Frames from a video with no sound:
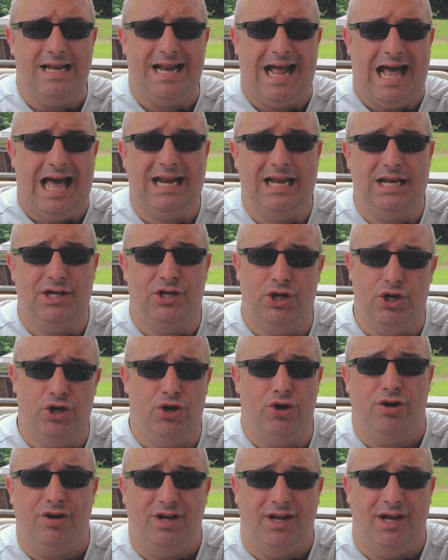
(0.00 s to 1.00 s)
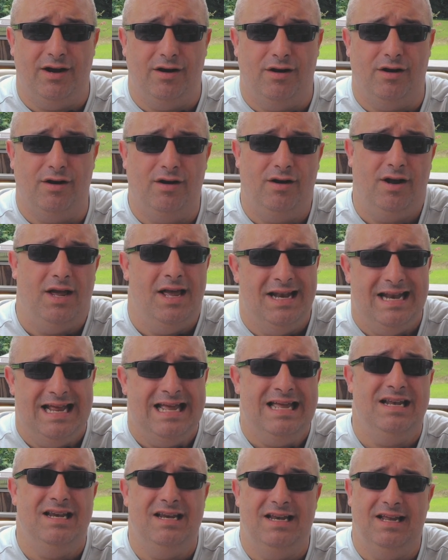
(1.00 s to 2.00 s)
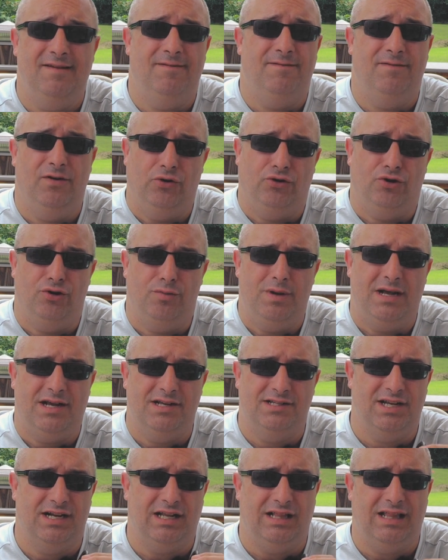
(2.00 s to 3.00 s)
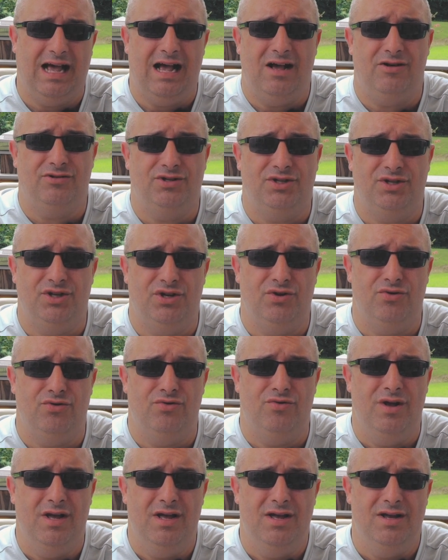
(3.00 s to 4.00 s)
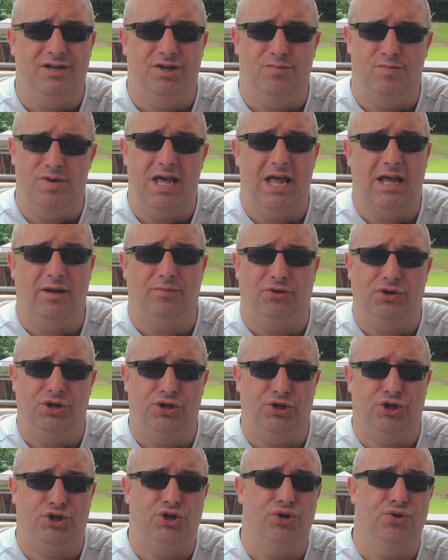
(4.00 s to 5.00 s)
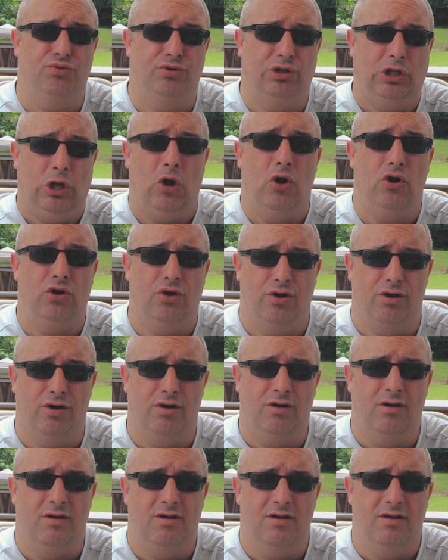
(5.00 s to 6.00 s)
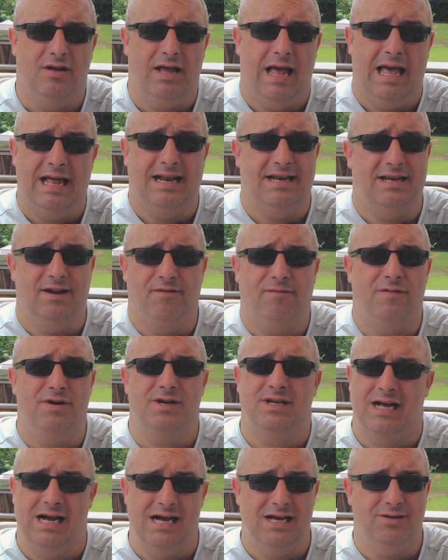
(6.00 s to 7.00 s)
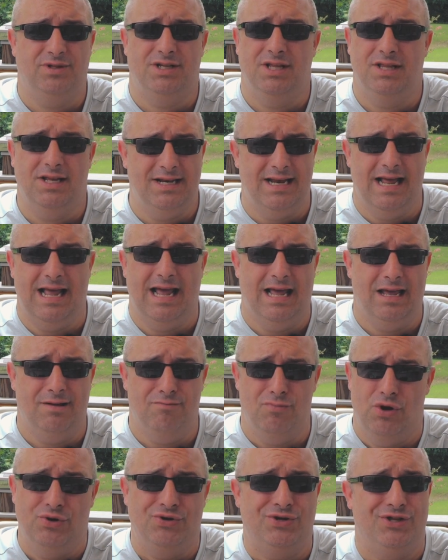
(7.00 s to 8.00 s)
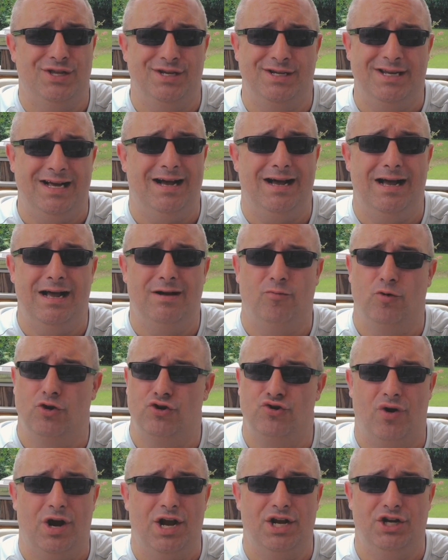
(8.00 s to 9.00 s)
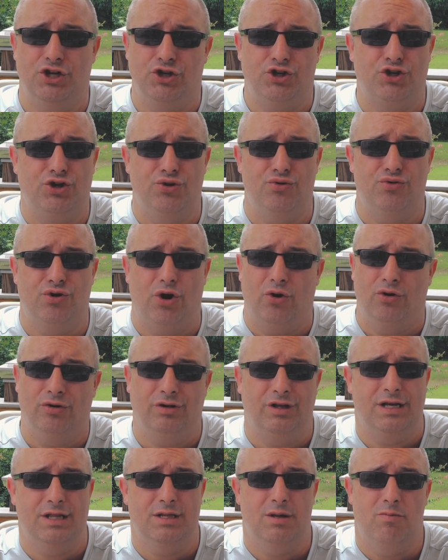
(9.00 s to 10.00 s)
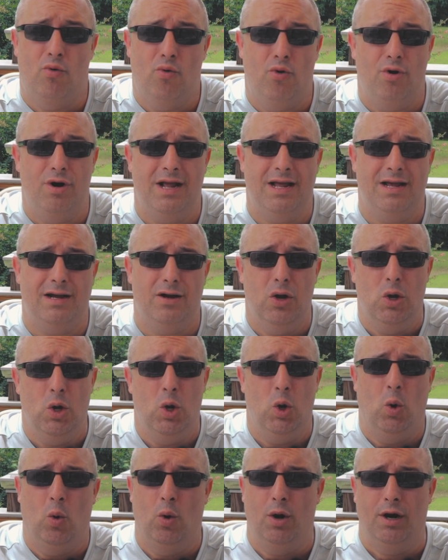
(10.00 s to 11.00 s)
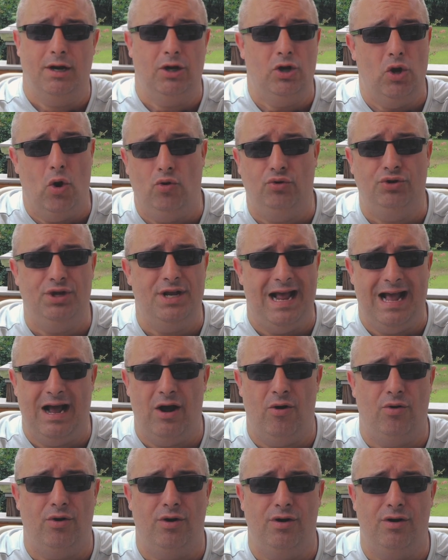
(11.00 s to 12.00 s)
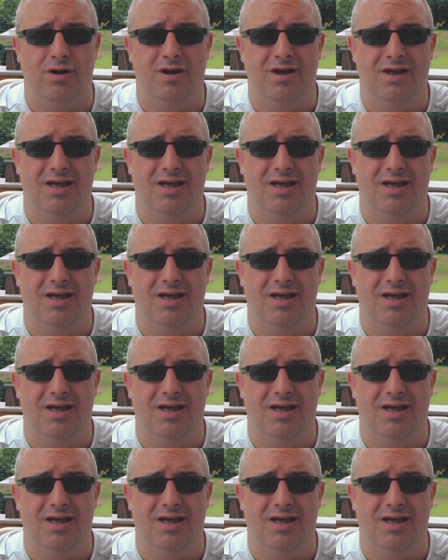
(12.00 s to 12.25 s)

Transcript: at adding to your gear an ND filter, because it allows you to be able to shoot longer and at different times of the day. Most of the time we're trying to shoot early in the morning or at golden hour